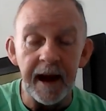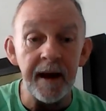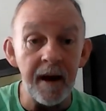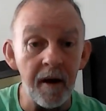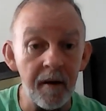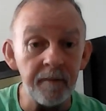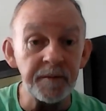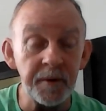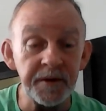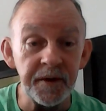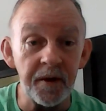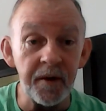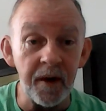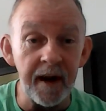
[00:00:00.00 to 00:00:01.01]
Holmes
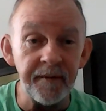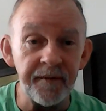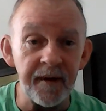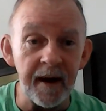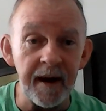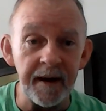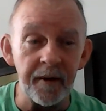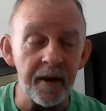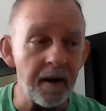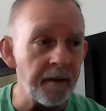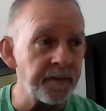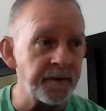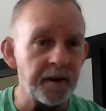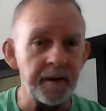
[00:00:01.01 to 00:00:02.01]
was a great fighter. Holmes